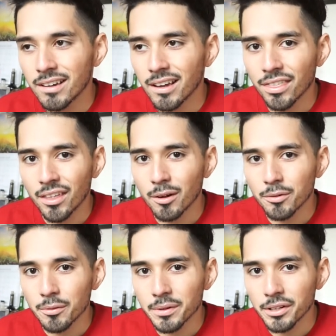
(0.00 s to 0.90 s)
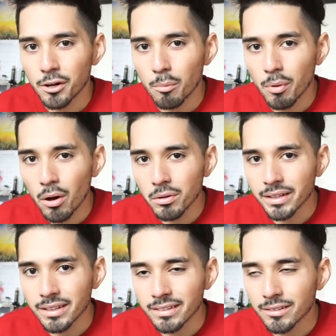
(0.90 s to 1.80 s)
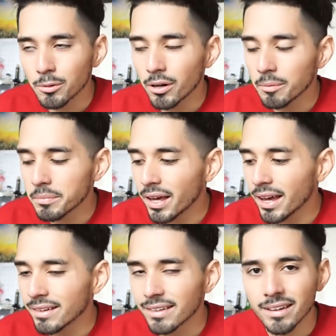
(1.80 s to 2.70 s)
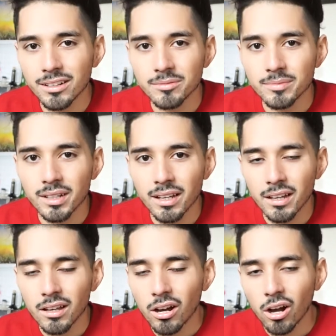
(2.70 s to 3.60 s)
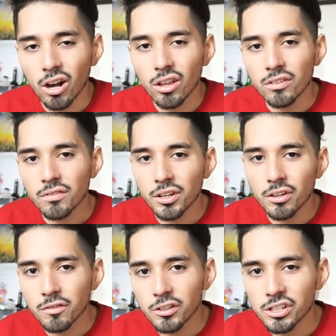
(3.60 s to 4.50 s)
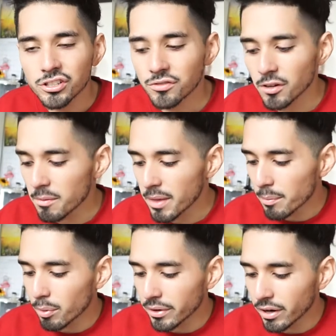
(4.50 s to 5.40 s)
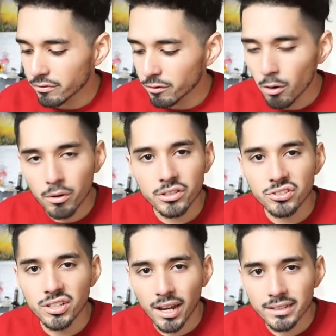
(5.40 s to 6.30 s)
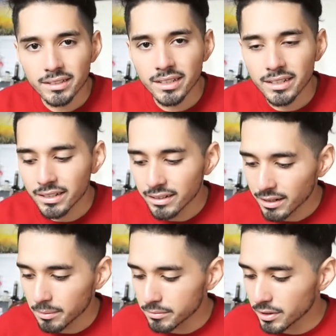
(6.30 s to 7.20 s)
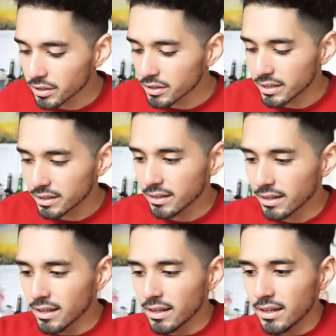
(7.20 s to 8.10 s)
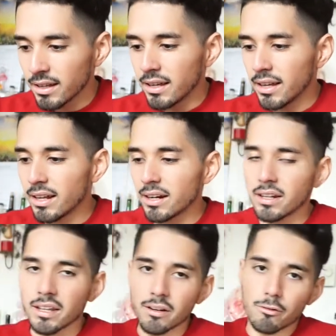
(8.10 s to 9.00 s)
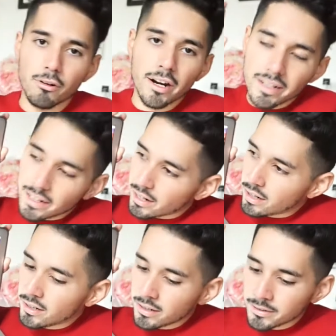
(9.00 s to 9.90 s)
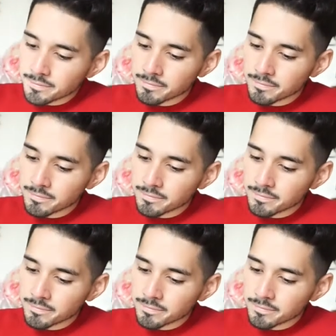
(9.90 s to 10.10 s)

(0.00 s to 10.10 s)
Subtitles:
I thought you were gonna go bowling. Well, I'm not. All the video footage from that point on forward just got deleted. I'm literally editing it right now.